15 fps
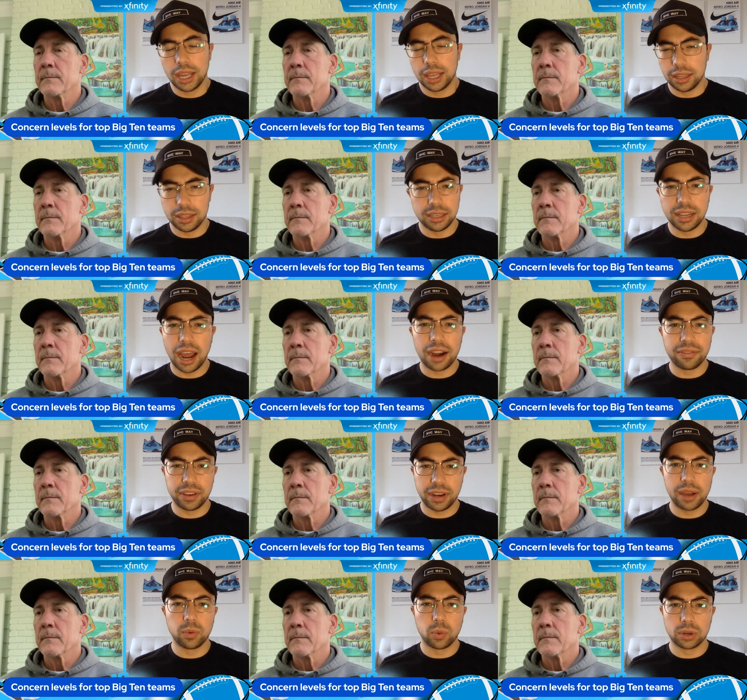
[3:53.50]
Speaker 1: The Donovan
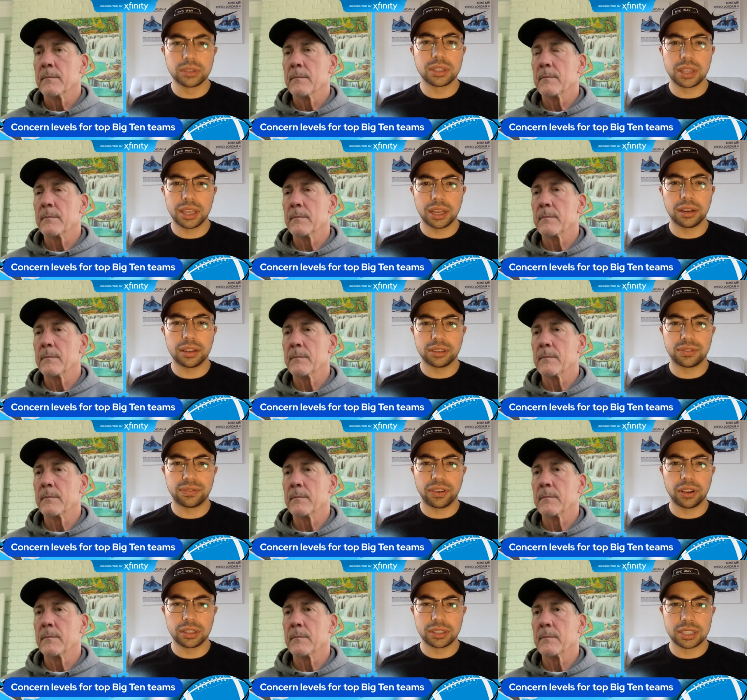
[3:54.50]
Edwards thing does
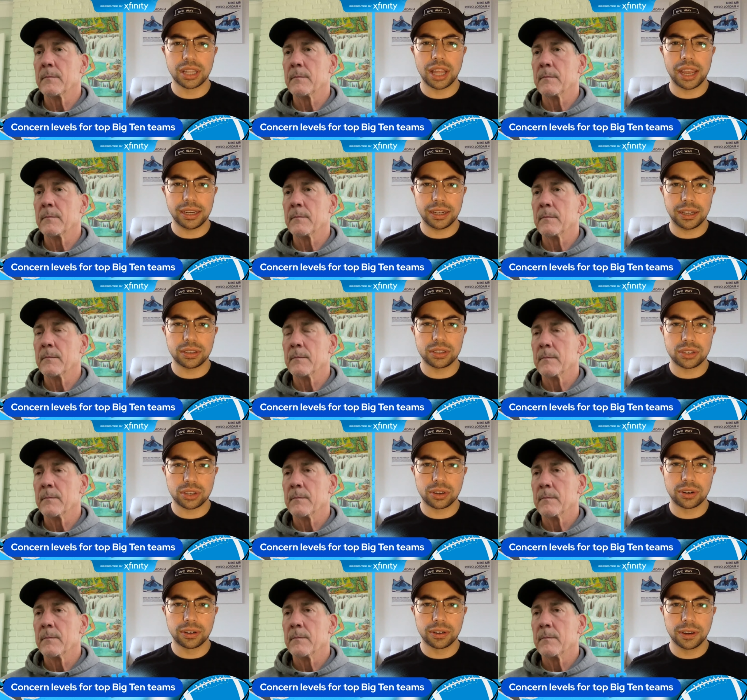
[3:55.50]
feel a slight
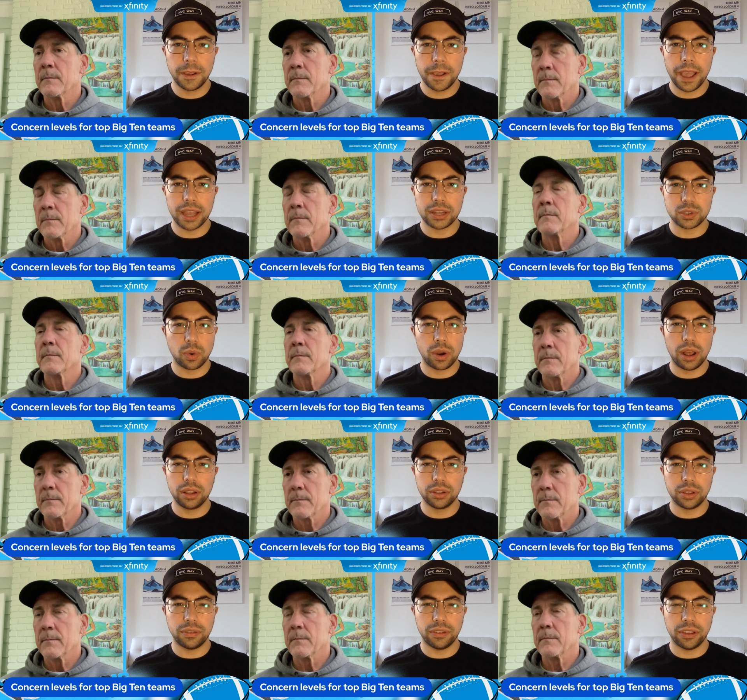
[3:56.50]
concern as well.
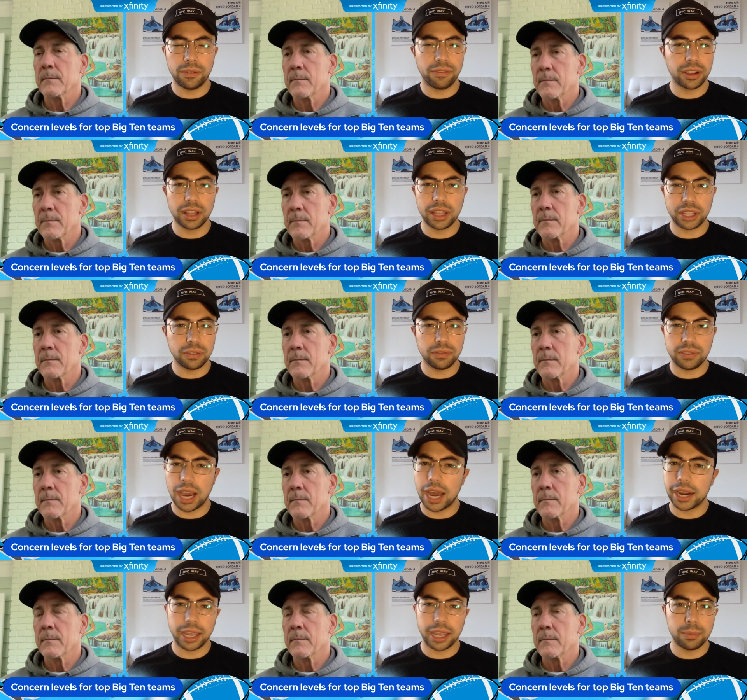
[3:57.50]
You feel like you've
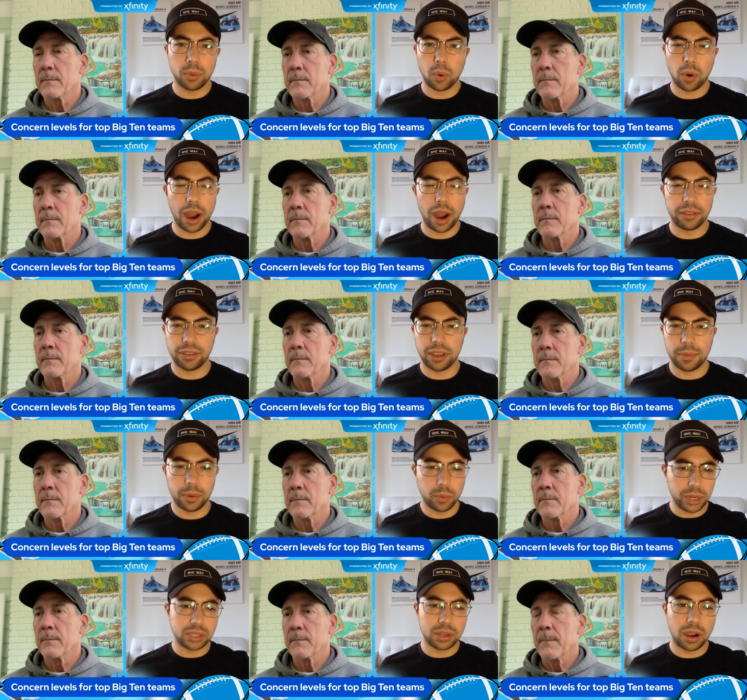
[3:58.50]
got to get more out of him, and
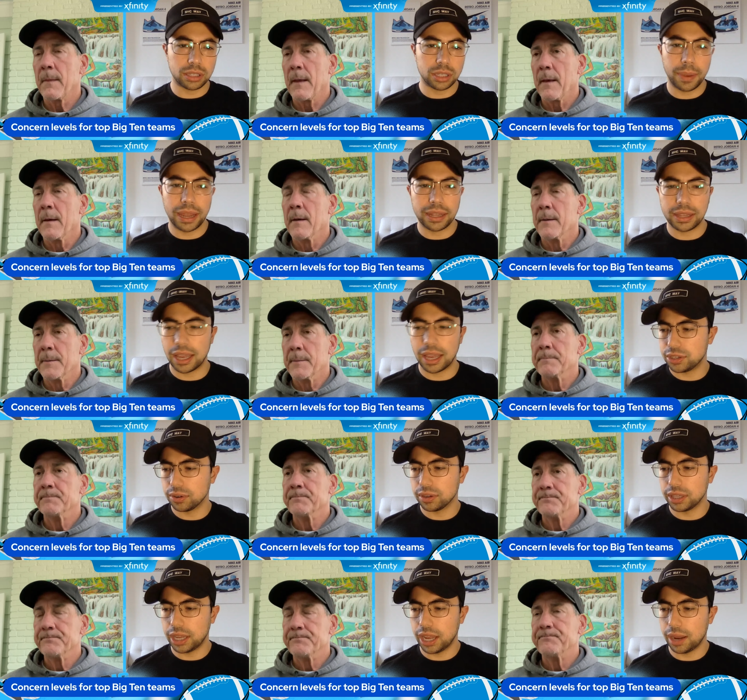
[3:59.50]
we talked about that during
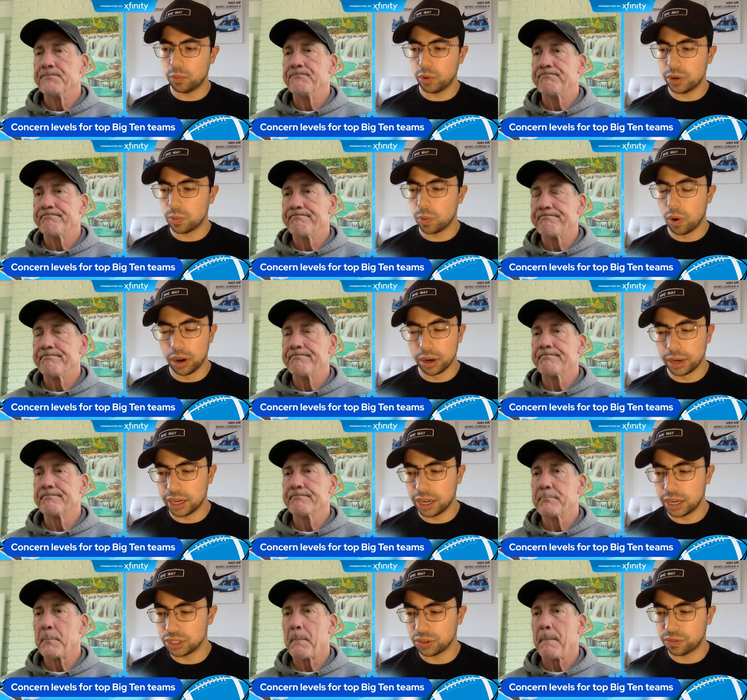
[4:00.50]
the game week one.
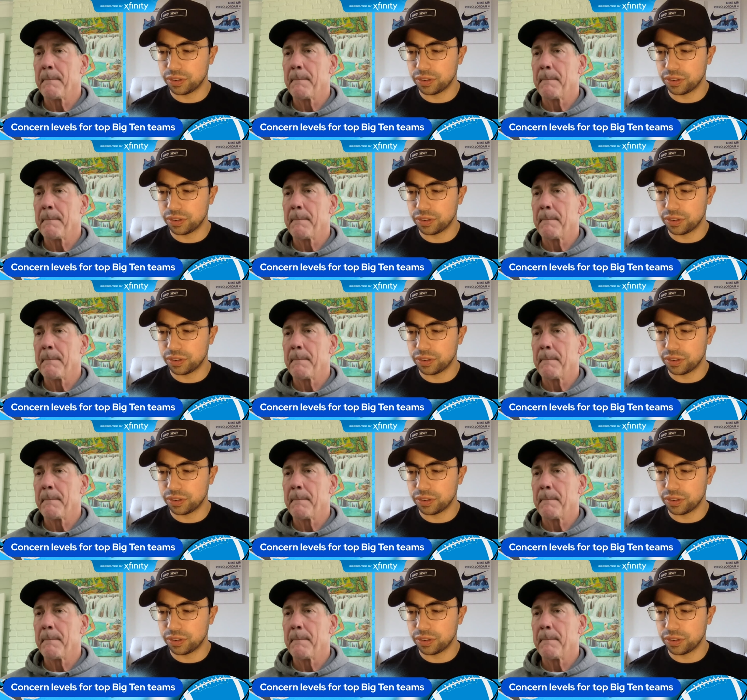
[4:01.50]
It just